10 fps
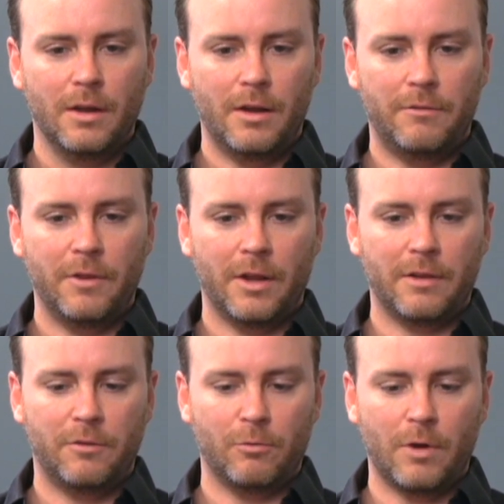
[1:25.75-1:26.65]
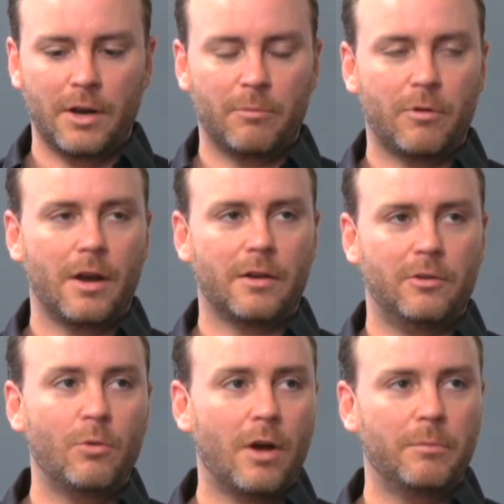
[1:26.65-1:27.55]
I feel like if you're running a
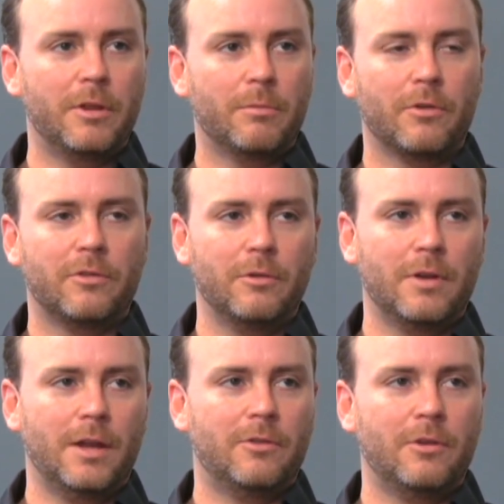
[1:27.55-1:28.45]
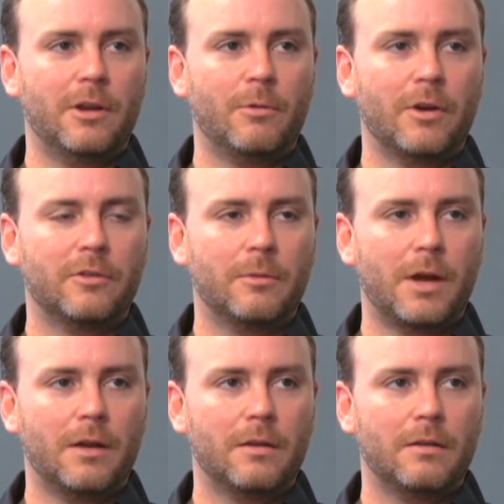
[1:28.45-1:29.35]
product, you ought to be the person who can answer any question
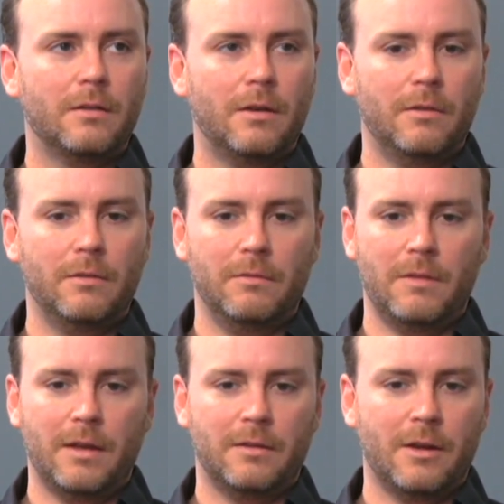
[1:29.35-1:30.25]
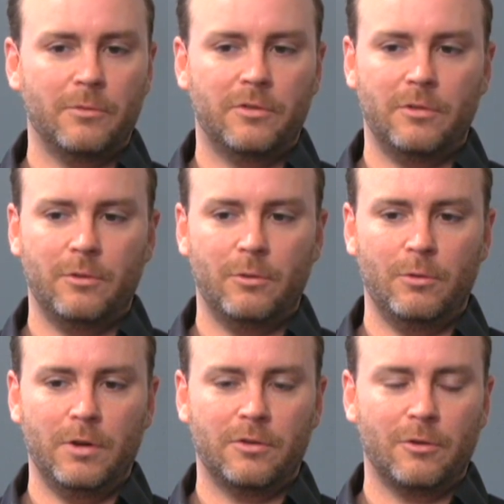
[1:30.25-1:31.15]
about it. And that comes
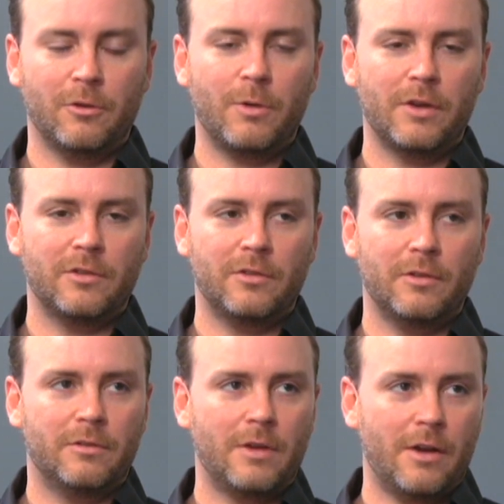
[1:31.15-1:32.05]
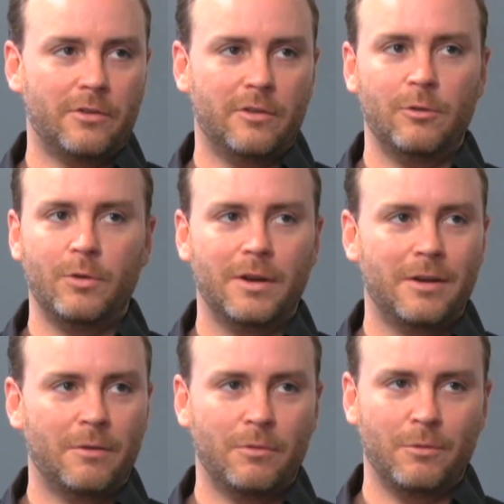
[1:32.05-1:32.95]
to internal questions of, so how's it
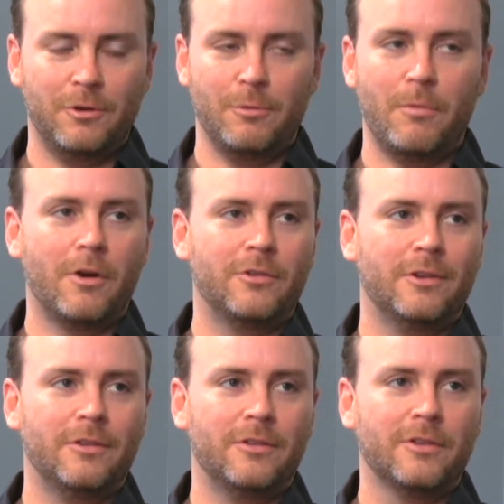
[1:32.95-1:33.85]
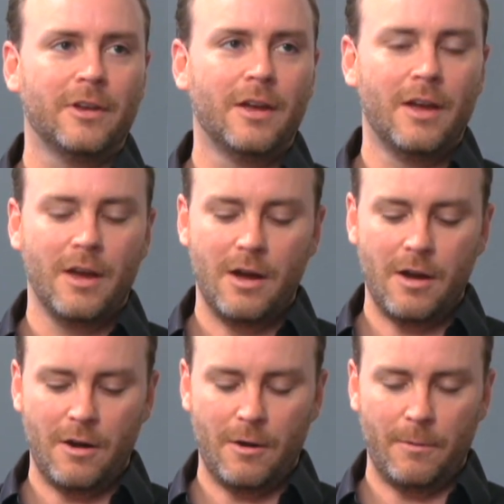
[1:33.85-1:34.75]
doing? What are your margins?
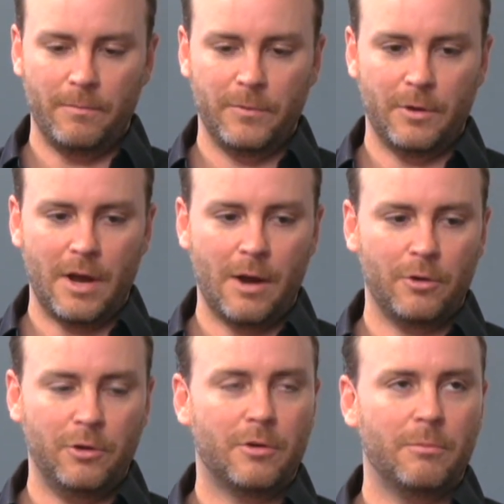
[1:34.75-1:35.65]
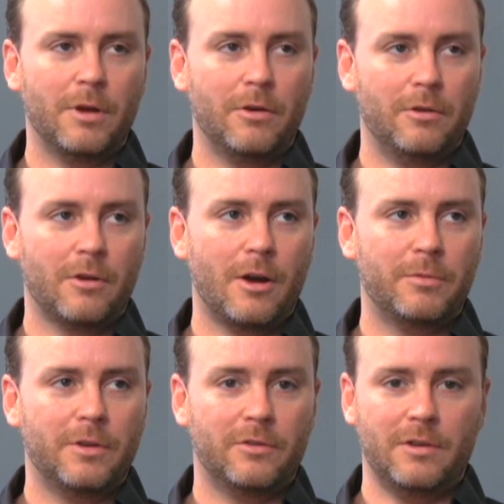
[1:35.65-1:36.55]
You know, how are you compared to your
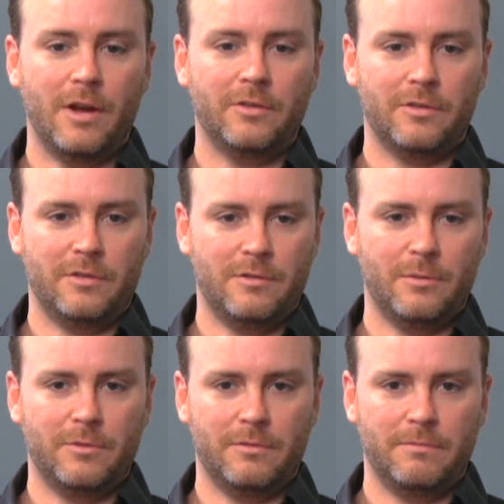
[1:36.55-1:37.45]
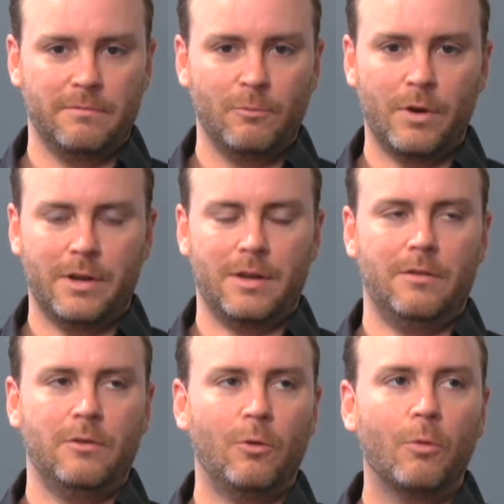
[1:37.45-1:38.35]
competition? Not just in terms of what it
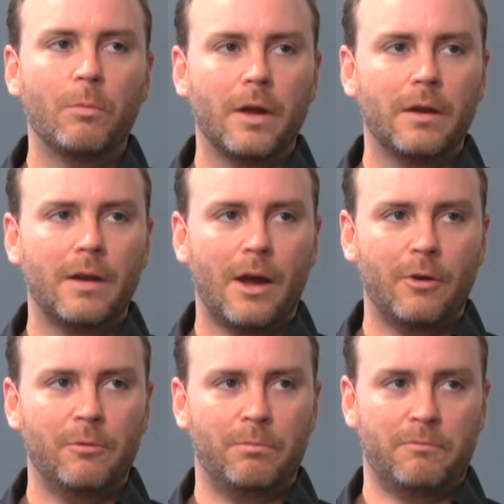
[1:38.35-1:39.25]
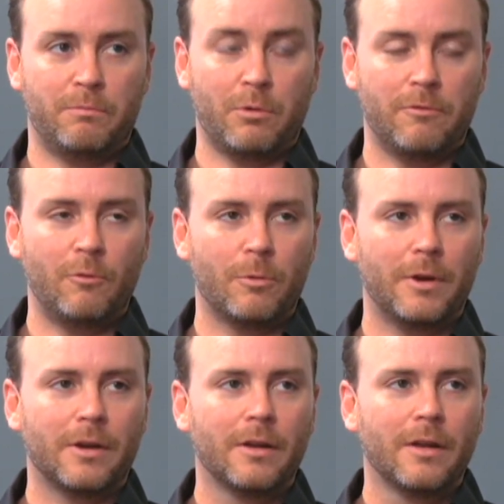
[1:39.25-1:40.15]
can do, but how are you
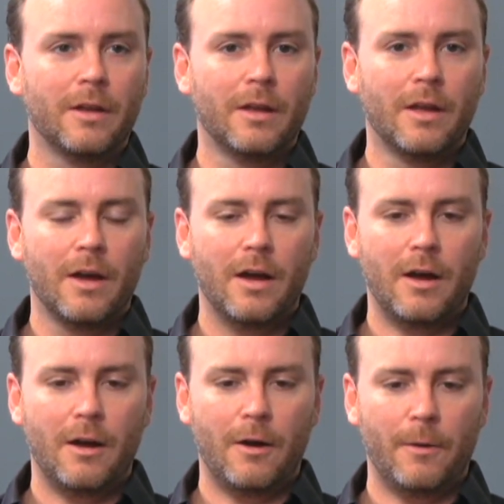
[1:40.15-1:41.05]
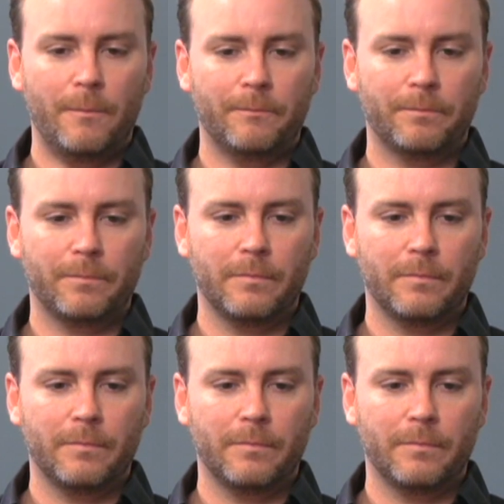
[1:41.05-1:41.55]
performing? And